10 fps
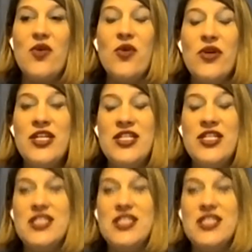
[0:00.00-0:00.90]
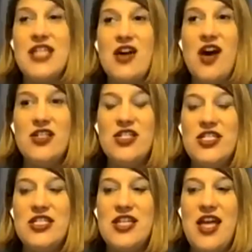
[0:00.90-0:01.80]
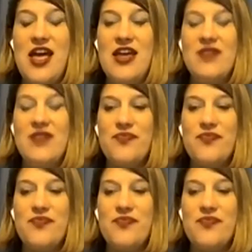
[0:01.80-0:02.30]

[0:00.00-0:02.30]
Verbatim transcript: According to Psychology Today,